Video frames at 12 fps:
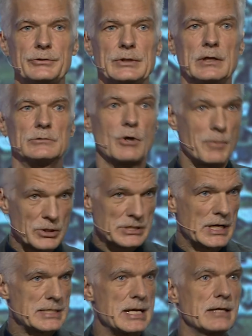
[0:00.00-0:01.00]
Robots
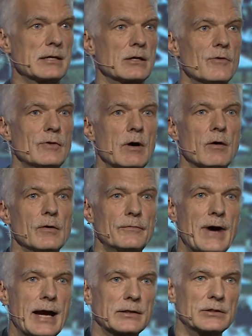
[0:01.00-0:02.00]
are taking over a whole
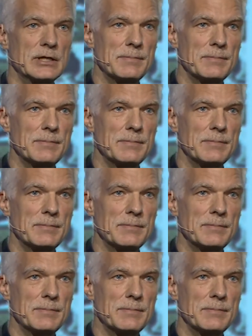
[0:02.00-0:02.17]
factory,